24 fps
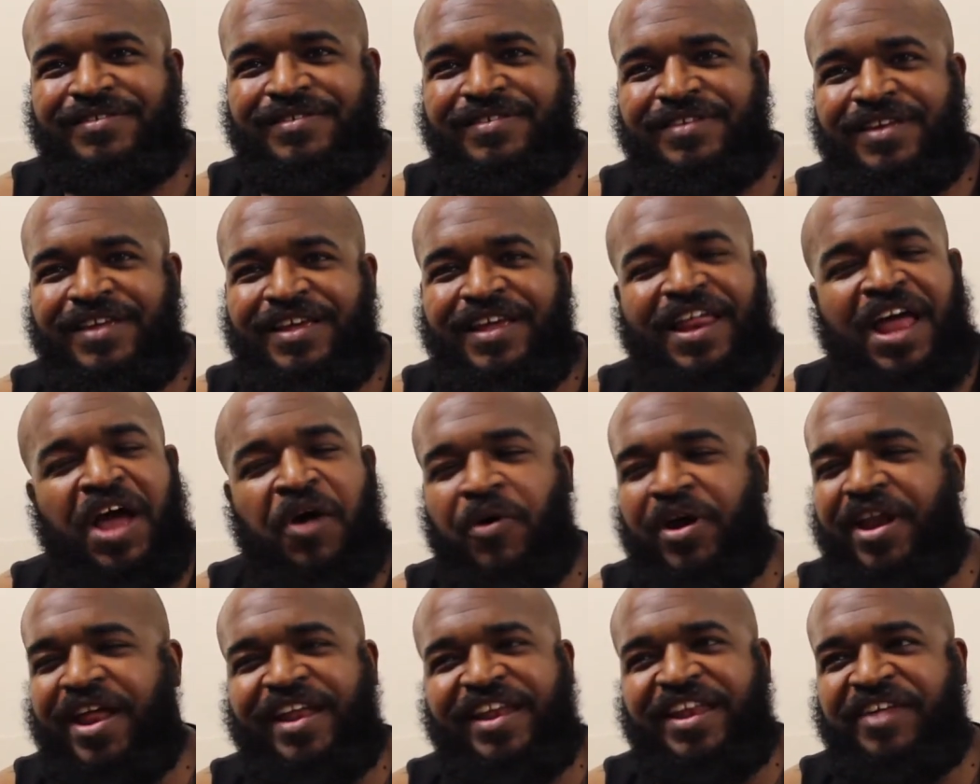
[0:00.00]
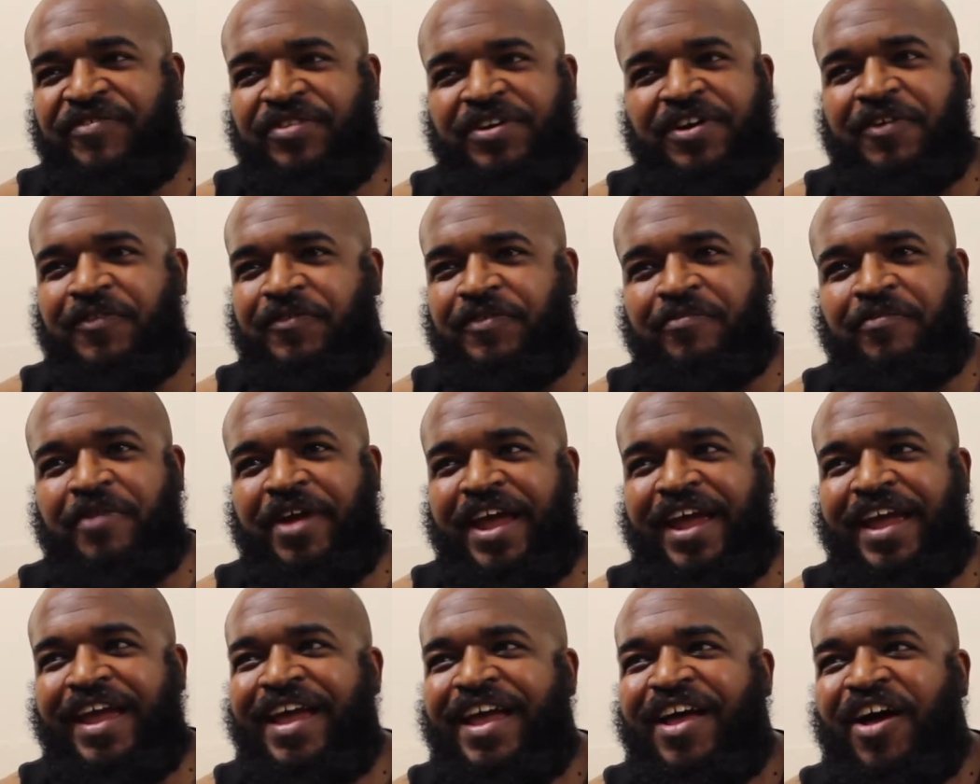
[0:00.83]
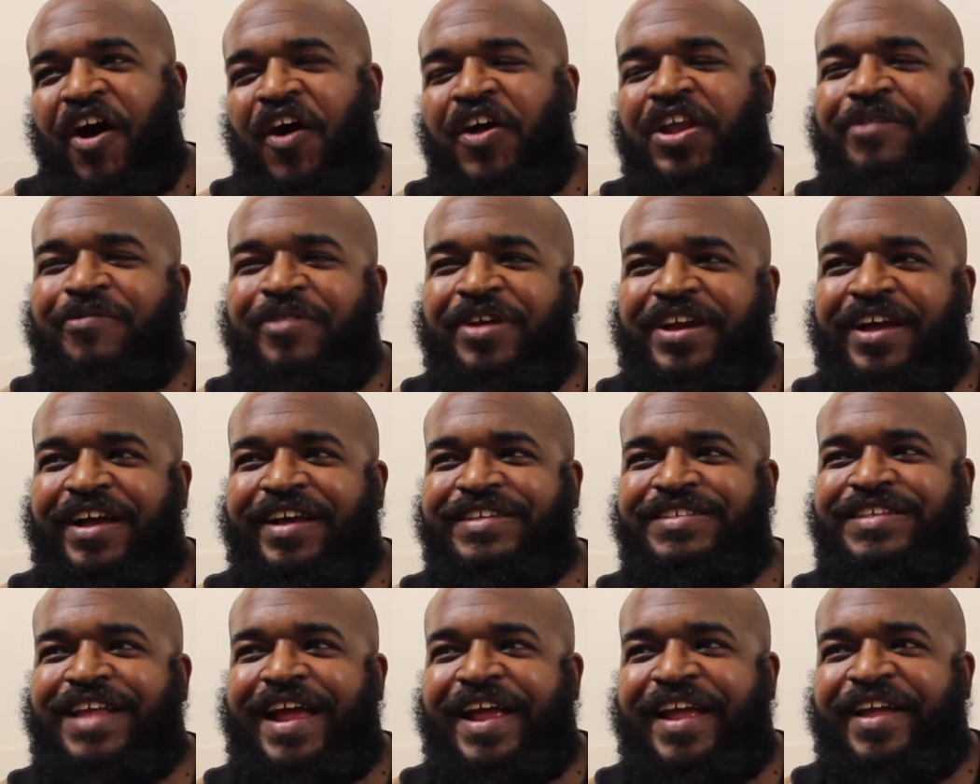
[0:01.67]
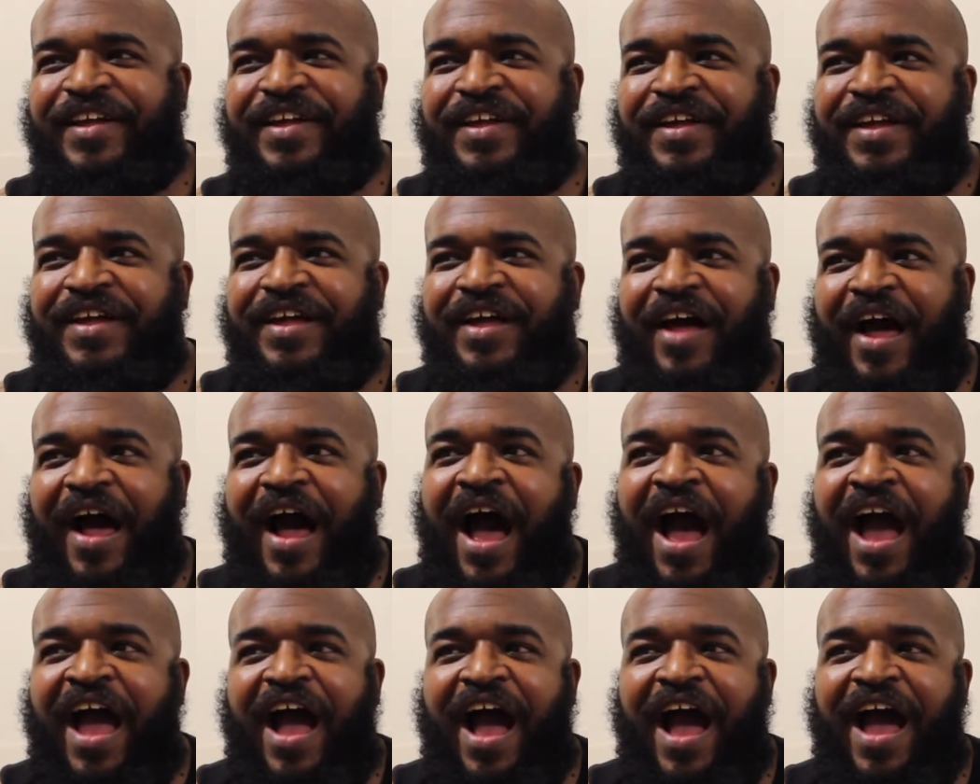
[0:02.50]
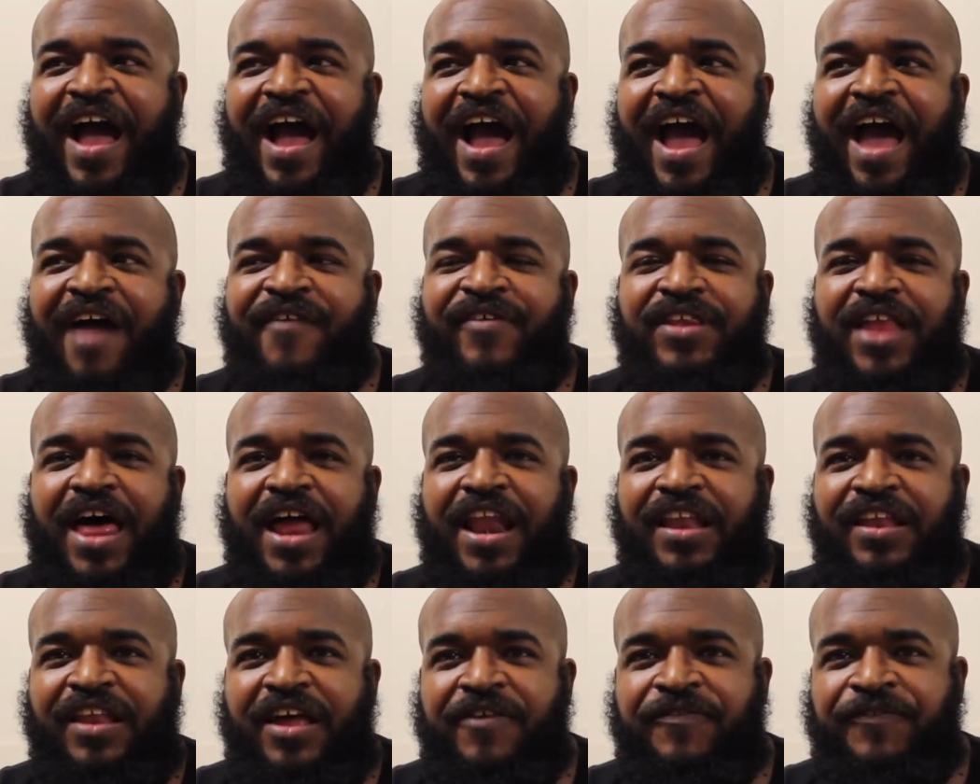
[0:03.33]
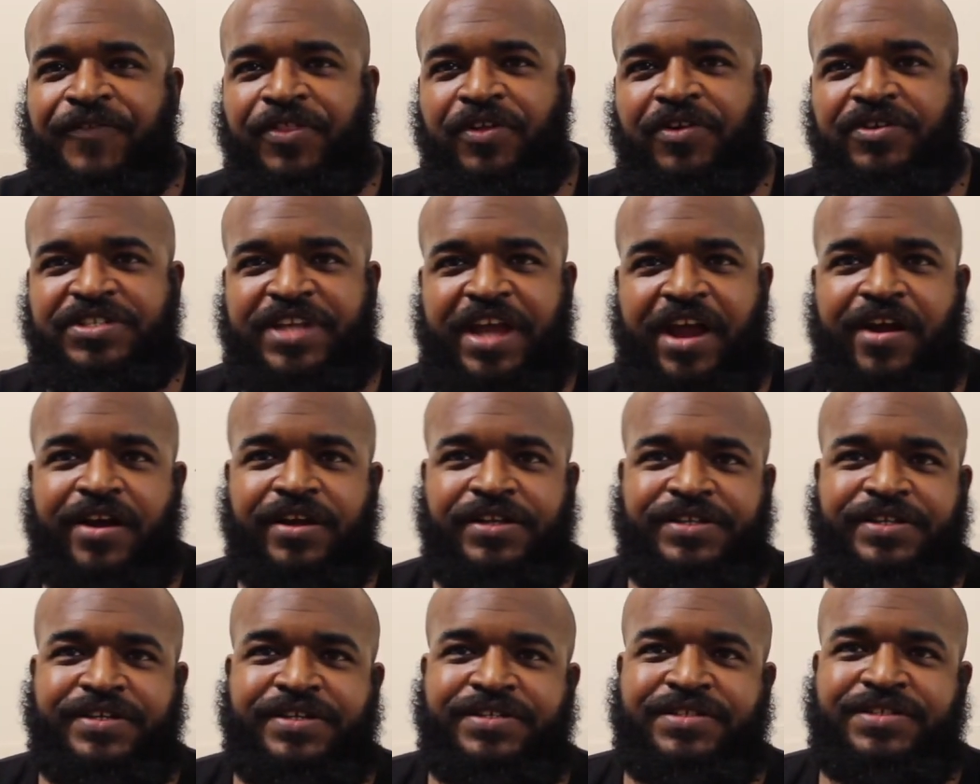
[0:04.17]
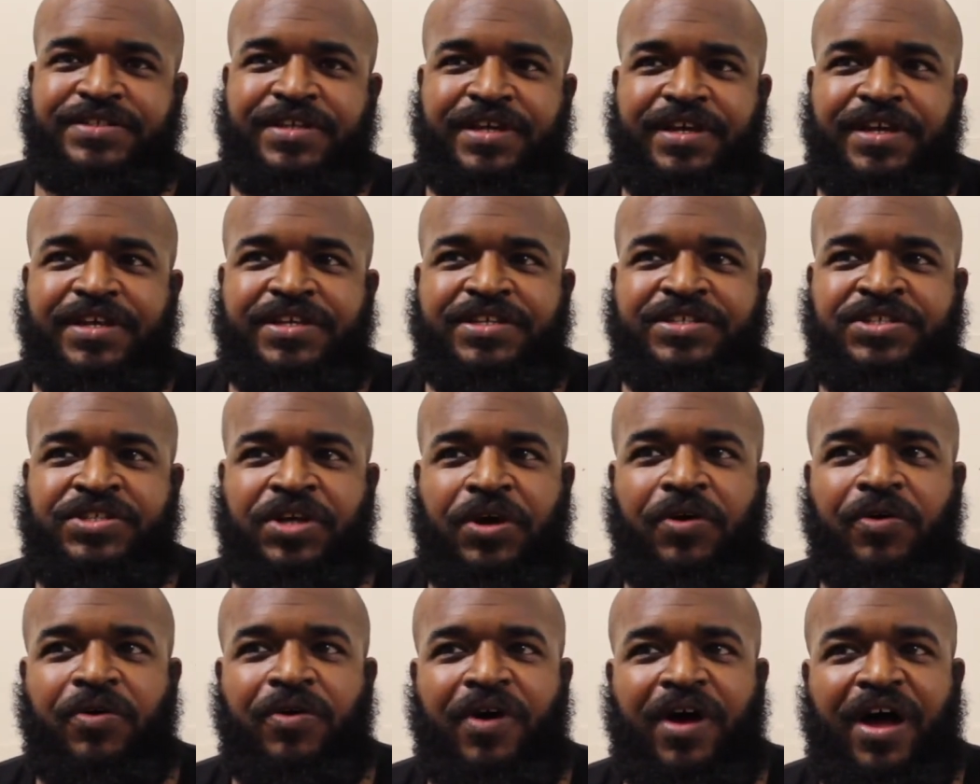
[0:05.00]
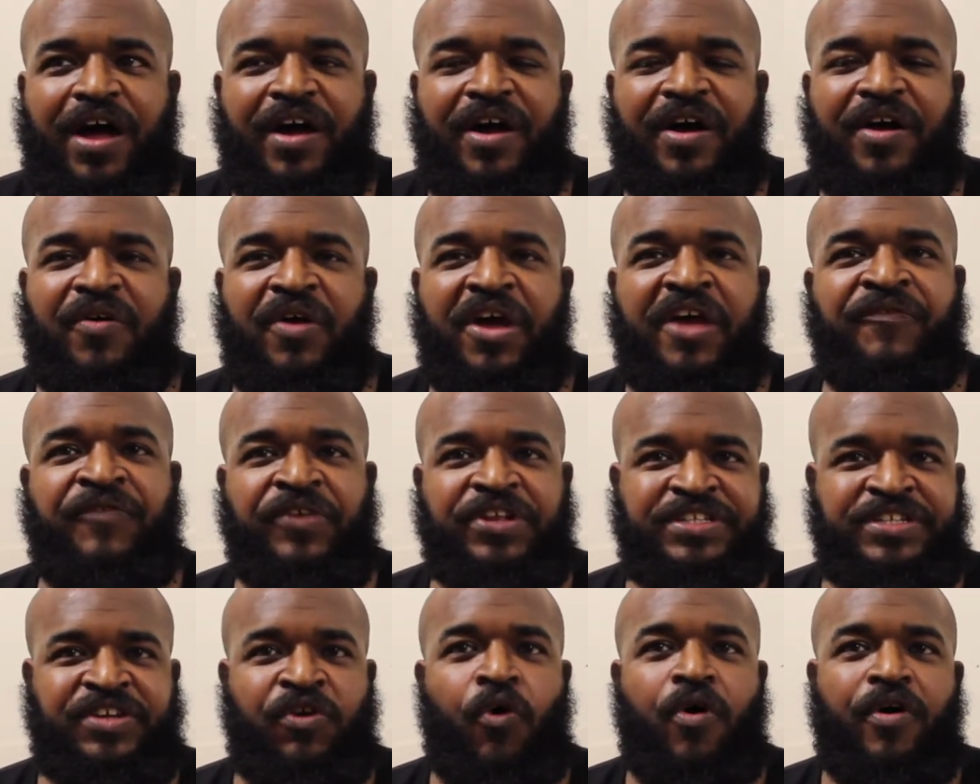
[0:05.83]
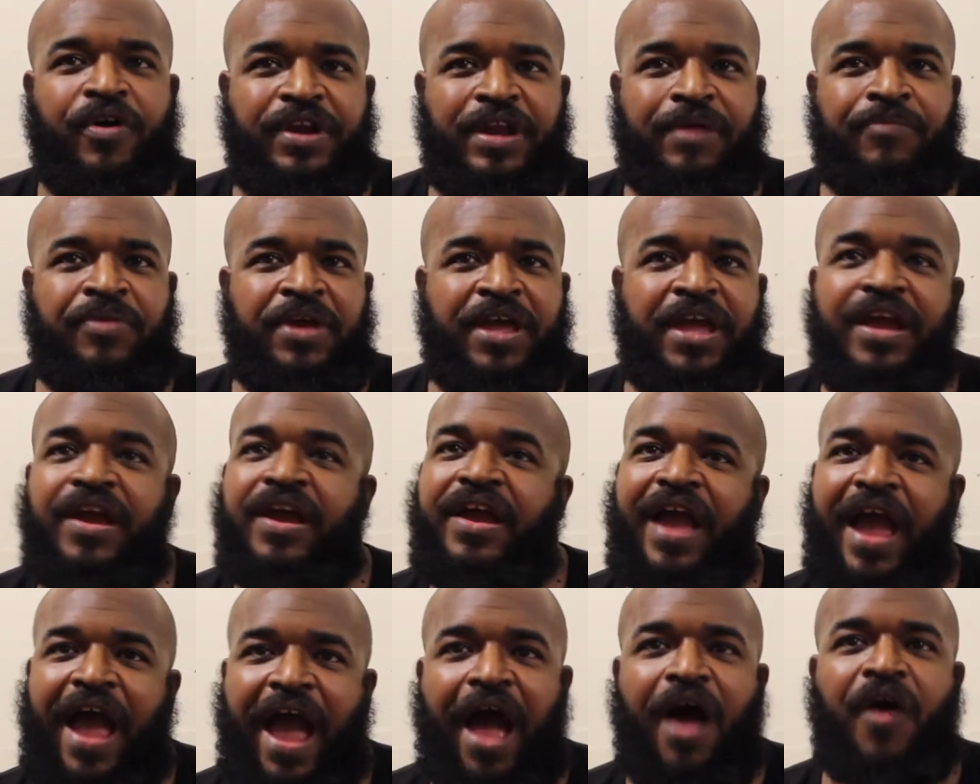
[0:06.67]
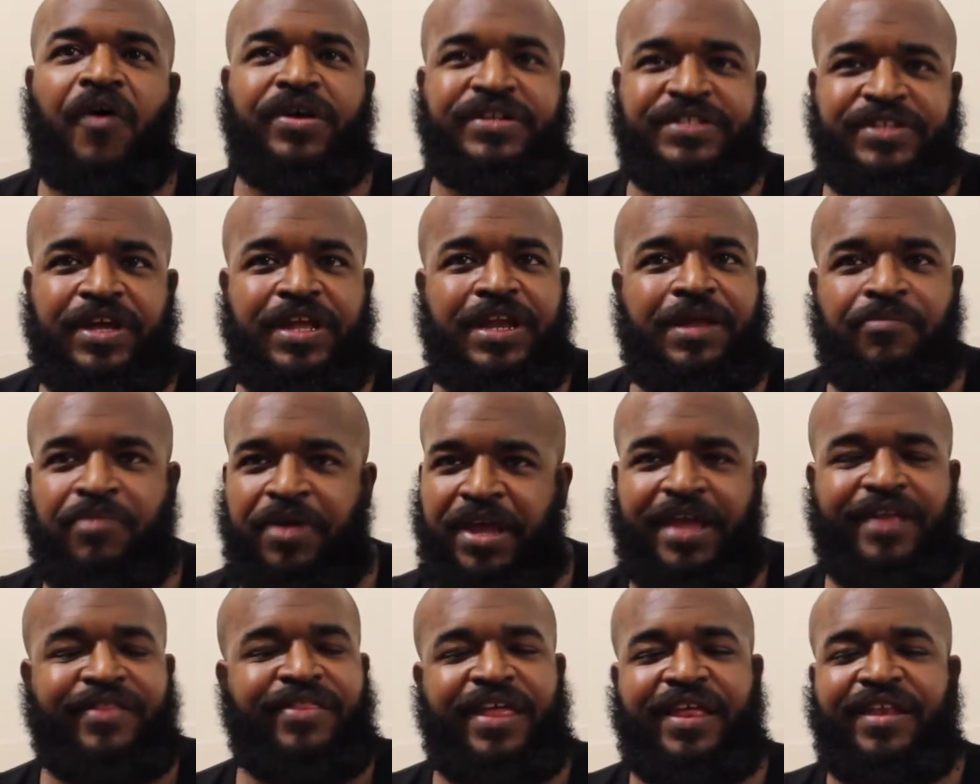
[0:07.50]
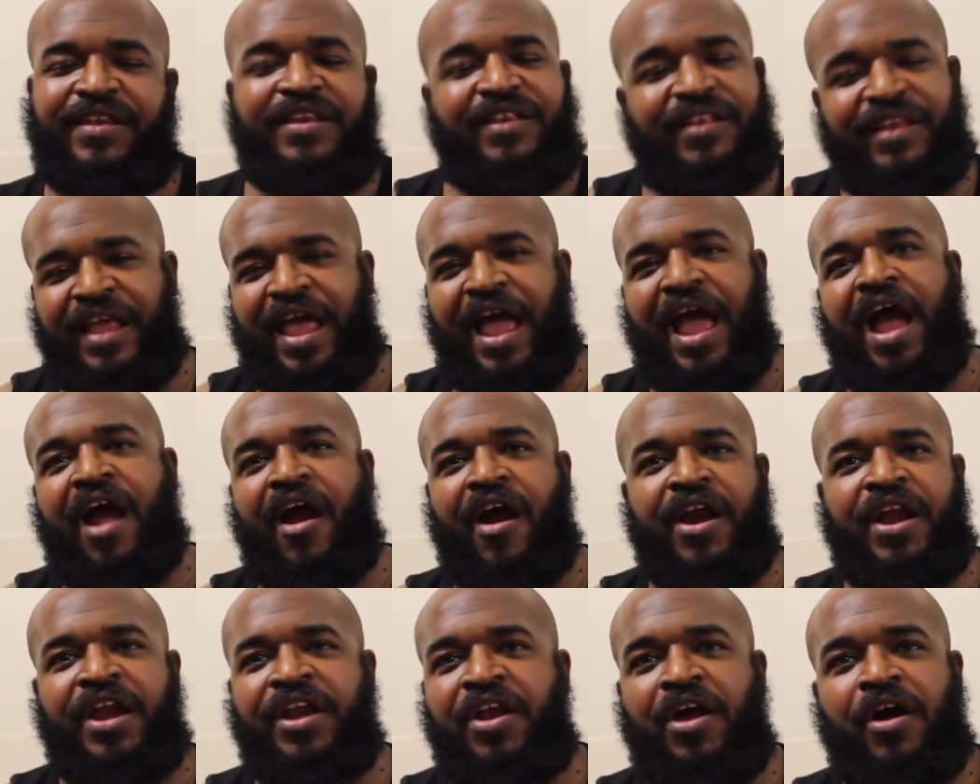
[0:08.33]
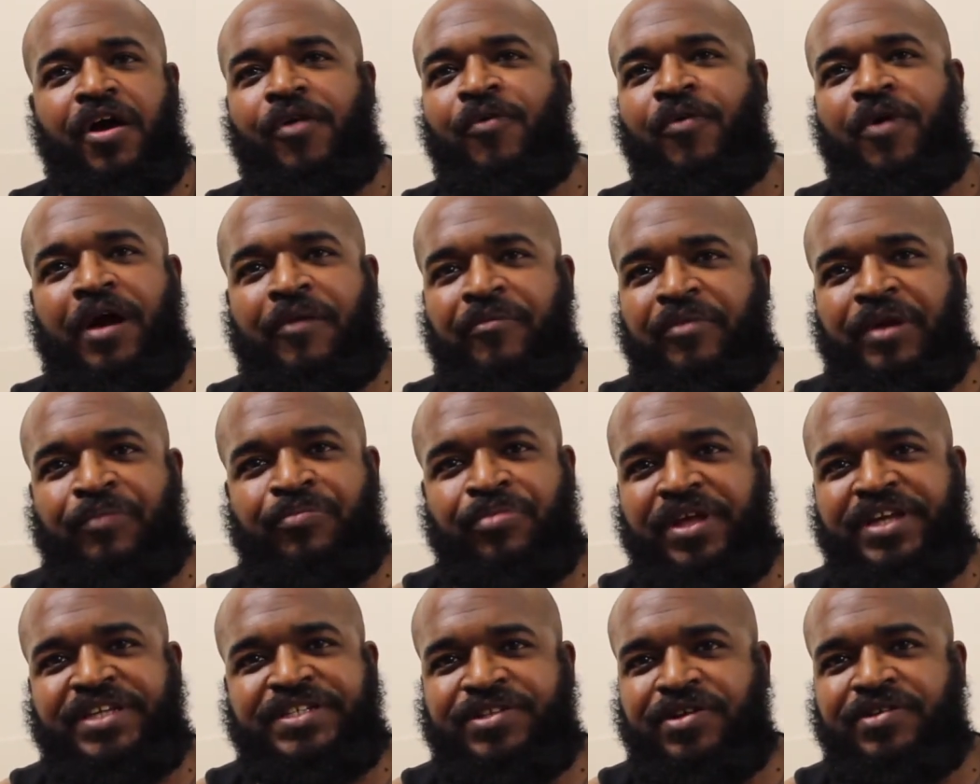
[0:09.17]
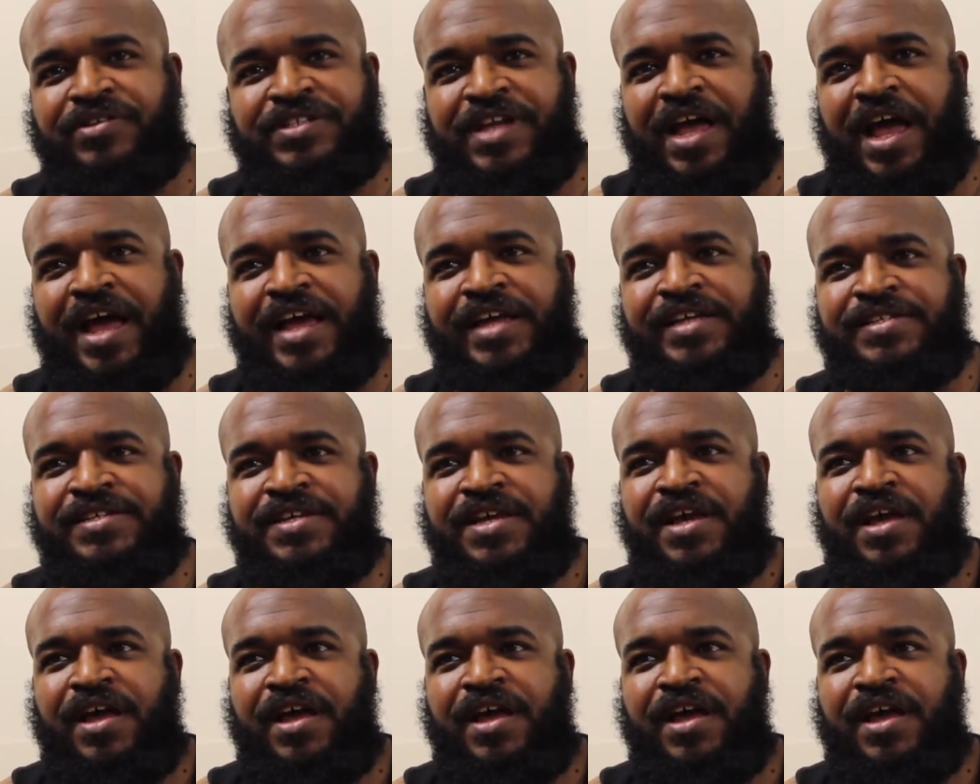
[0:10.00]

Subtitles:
that wasn't that difficult for me. Only because I have a lot of love for those characters. So if it's going to be how it's going to be, then yeah, I already know where I'm going to place those guys.